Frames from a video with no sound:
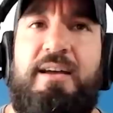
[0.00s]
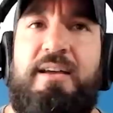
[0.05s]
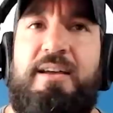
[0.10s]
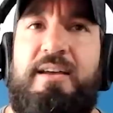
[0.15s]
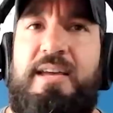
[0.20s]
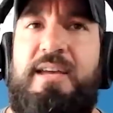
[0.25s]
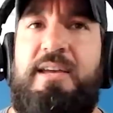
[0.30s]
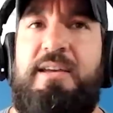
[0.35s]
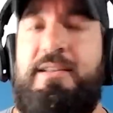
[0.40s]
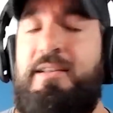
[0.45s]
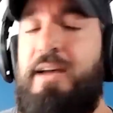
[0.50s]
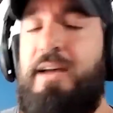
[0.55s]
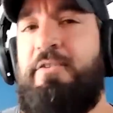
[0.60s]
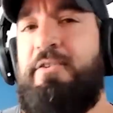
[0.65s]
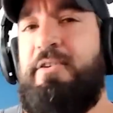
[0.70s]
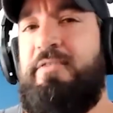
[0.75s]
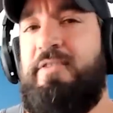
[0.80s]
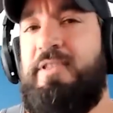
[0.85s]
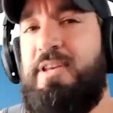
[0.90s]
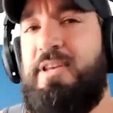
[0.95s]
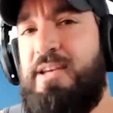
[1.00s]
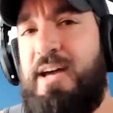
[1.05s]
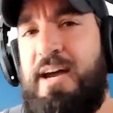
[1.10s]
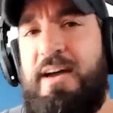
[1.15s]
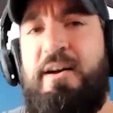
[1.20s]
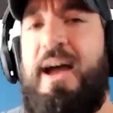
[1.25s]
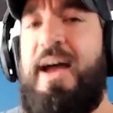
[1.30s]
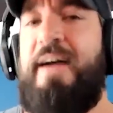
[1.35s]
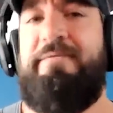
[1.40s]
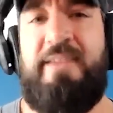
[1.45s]
he. I don't even think
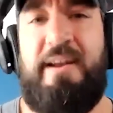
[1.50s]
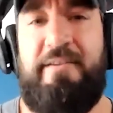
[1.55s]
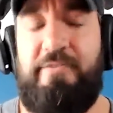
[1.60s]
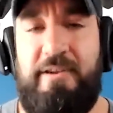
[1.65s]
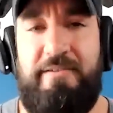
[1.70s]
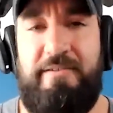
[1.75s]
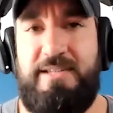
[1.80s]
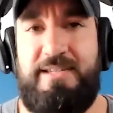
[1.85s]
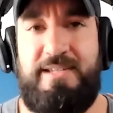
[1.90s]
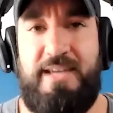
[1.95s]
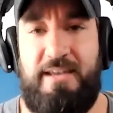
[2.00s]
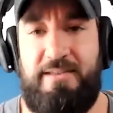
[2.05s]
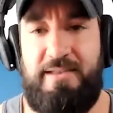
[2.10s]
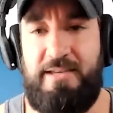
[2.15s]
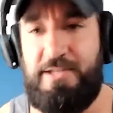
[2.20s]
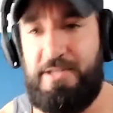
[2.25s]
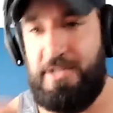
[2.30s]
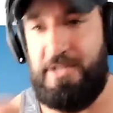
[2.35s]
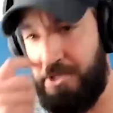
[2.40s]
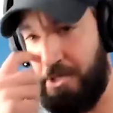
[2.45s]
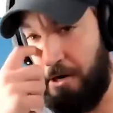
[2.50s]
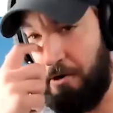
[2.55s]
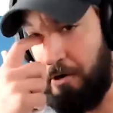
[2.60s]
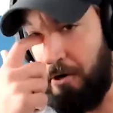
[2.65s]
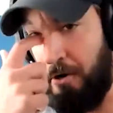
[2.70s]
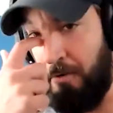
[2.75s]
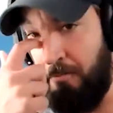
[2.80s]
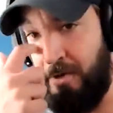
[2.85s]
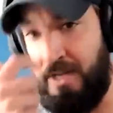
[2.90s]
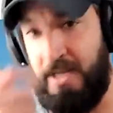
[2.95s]
I, have never even said this to
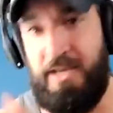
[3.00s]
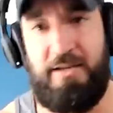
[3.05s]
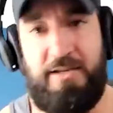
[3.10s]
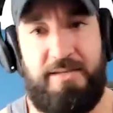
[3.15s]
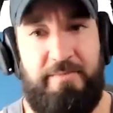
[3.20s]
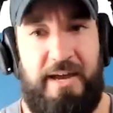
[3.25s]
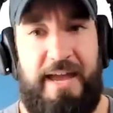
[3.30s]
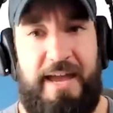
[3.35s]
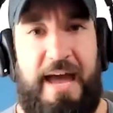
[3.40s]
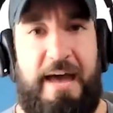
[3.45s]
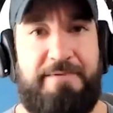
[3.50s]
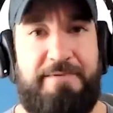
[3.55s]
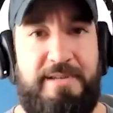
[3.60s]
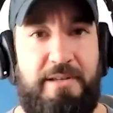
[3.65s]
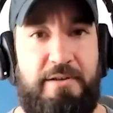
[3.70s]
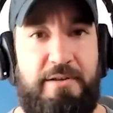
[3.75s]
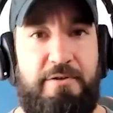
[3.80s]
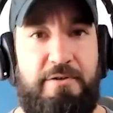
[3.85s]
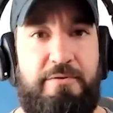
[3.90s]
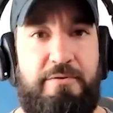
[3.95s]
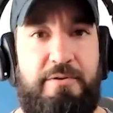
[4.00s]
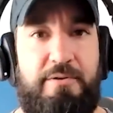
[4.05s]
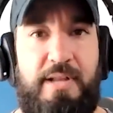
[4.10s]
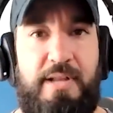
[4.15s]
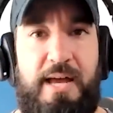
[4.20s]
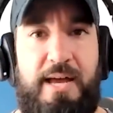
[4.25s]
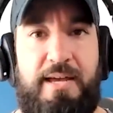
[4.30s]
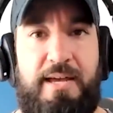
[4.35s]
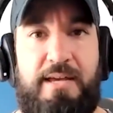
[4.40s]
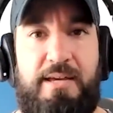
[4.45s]
Jericho, but he's my absolute
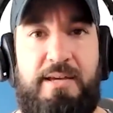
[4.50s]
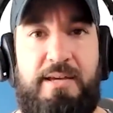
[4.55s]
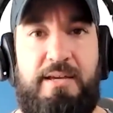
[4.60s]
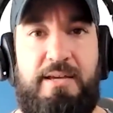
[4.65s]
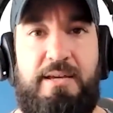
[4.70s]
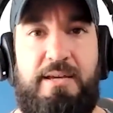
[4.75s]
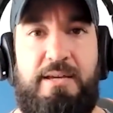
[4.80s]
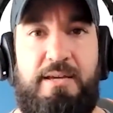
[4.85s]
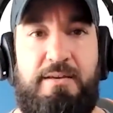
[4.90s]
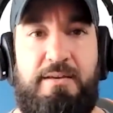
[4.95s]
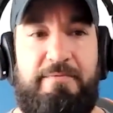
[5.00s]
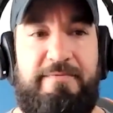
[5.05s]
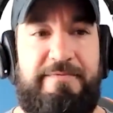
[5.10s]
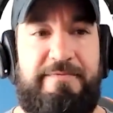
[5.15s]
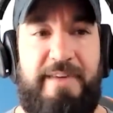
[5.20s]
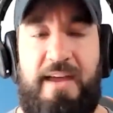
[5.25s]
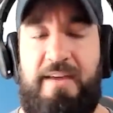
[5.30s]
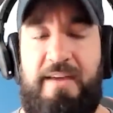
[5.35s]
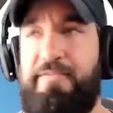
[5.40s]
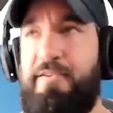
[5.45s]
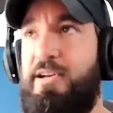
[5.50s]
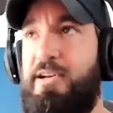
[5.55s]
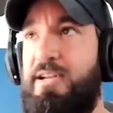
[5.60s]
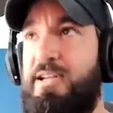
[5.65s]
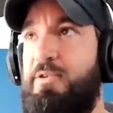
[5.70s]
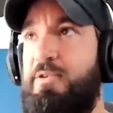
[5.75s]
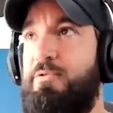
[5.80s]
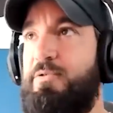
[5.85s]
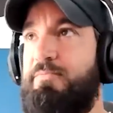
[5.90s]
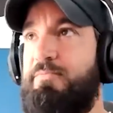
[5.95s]
like favorite.
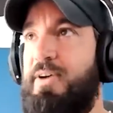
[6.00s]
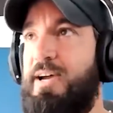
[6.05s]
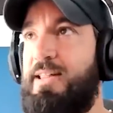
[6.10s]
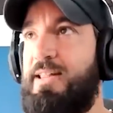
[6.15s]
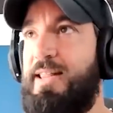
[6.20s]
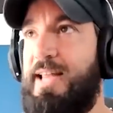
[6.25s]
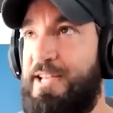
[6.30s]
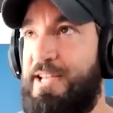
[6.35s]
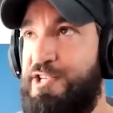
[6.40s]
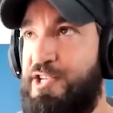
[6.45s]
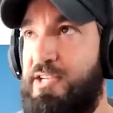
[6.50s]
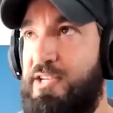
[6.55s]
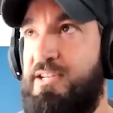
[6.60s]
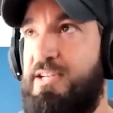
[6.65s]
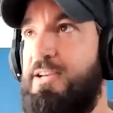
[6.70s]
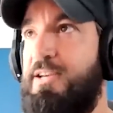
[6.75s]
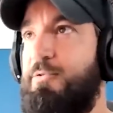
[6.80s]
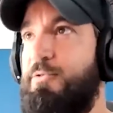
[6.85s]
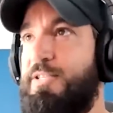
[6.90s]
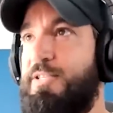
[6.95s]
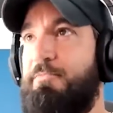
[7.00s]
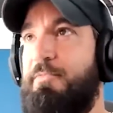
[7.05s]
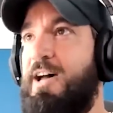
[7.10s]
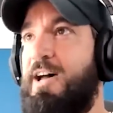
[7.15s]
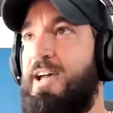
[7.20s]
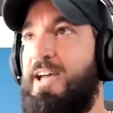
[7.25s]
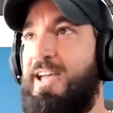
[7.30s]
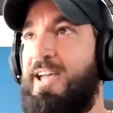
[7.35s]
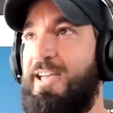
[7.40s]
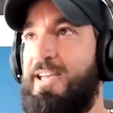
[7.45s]
He was my legend. He was
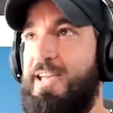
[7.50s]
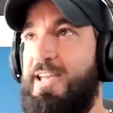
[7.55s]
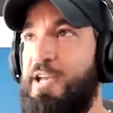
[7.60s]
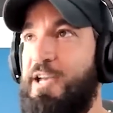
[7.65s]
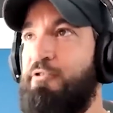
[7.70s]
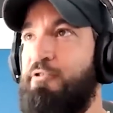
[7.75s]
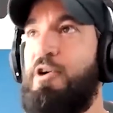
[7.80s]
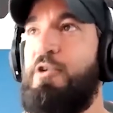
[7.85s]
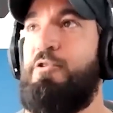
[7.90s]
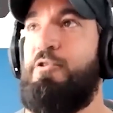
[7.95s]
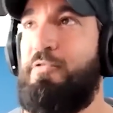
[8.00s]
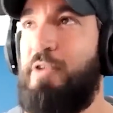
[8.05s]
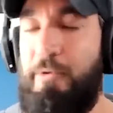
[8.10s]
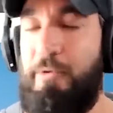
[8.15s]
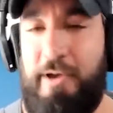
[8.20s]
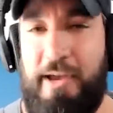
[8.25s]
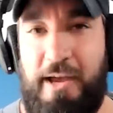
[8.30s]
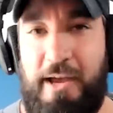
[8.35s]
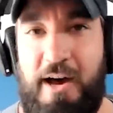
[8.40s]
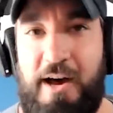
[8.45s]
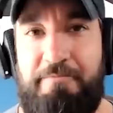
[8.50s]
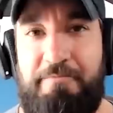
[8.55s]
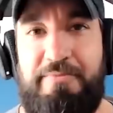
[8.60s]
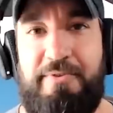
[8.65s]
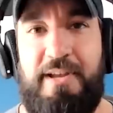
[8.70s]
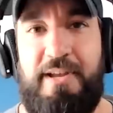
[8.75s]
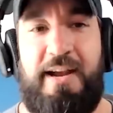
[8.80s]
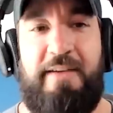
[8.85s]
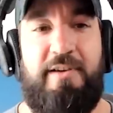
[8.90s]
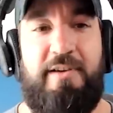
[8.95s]
my hero growing up
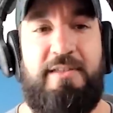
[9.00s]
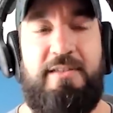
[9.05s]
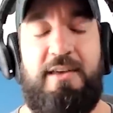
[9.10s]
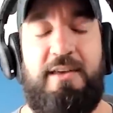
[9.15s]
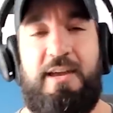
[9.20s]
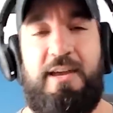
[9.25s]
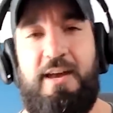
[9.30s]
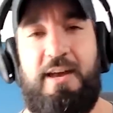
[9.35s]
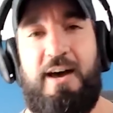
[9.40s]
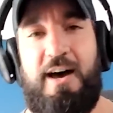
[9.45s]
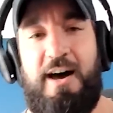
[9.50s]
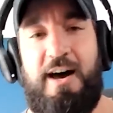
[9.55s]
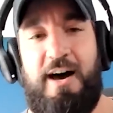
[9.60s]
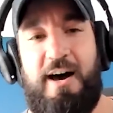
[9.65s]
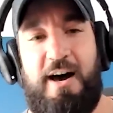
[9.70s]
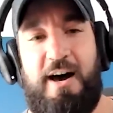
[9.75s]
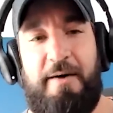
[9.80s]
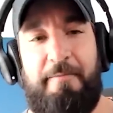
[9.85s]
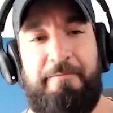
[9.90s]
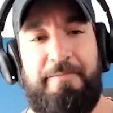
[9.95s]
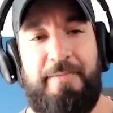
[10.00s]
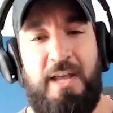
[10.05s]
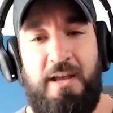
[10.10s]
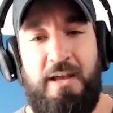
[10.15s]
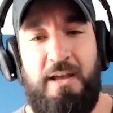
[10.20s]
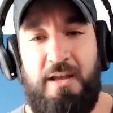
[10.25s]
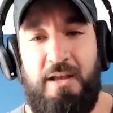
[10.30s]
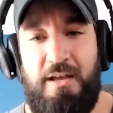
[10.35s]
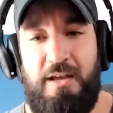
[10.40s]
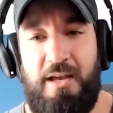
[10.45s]
and everything. Um,
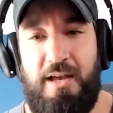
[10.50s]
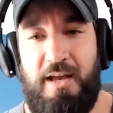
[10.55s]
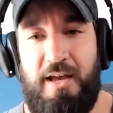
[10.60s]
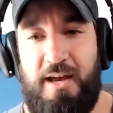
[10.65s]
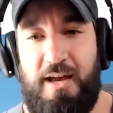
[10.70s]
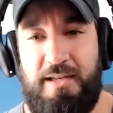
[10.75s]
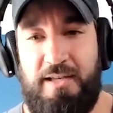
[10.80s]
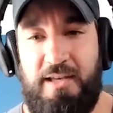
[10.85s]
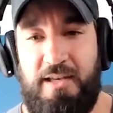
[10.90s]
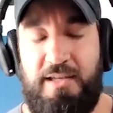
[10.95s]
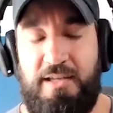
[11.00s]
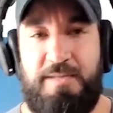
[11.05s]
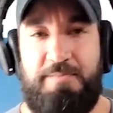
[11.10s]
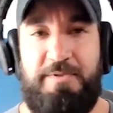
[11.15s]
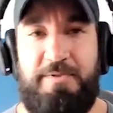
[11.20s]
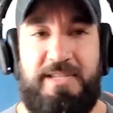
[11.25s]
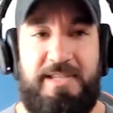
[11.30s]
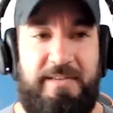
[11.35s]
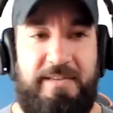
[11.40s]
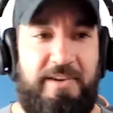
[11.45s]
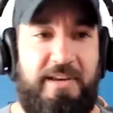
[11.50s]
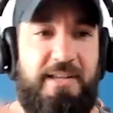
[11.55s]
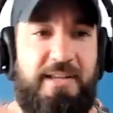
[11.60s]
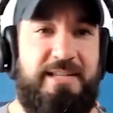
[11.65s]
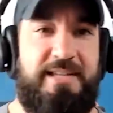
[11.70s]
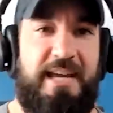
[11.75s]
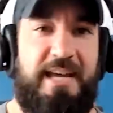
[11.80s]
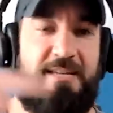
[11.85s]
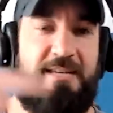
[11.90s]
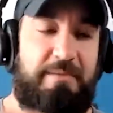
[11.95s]
uh, it specifically
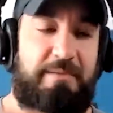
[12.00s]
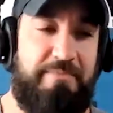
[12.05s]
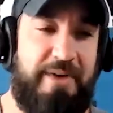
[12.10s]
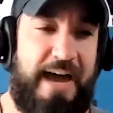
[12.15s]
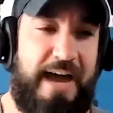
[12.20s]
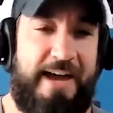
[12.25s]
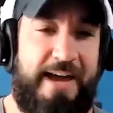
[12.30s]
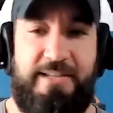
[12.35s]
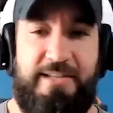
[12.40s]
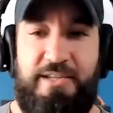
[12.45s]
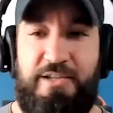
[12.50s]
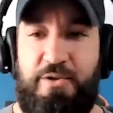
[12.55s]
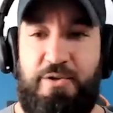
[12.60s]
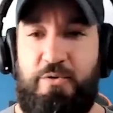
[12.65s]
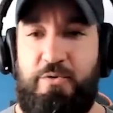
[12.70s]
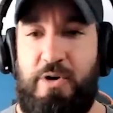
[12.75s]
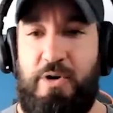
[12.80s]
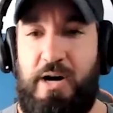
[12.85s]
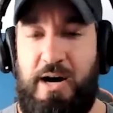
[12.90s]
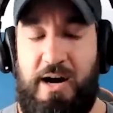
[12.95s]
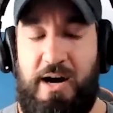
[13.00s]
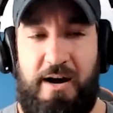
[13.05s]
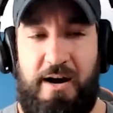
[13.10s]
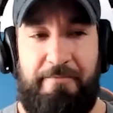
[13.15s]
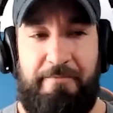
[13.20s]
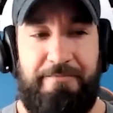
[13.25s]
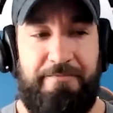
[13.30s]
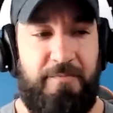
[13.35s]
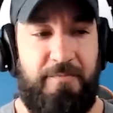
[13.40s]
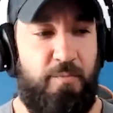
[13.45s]
takes me back to
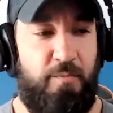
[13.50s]
um,